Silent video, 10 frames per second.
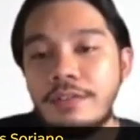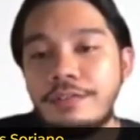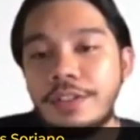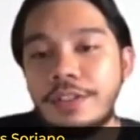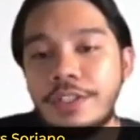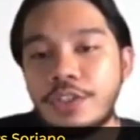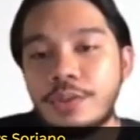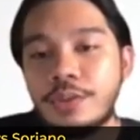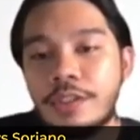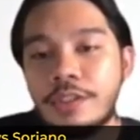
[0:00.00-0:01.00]

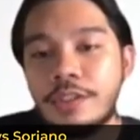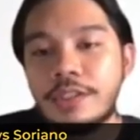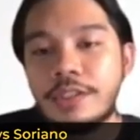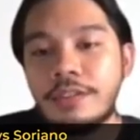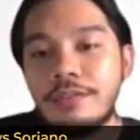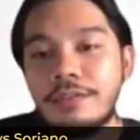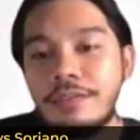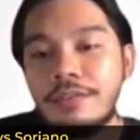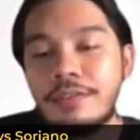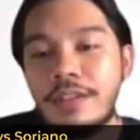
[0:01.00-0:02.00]
furnitures
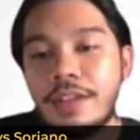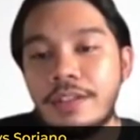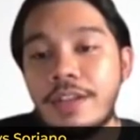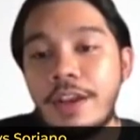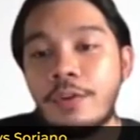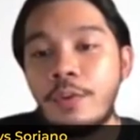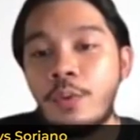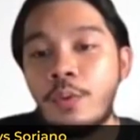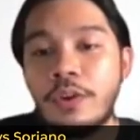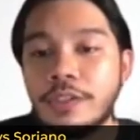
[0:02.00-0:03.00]
and
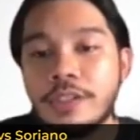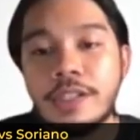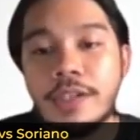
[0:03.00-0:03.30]
decors.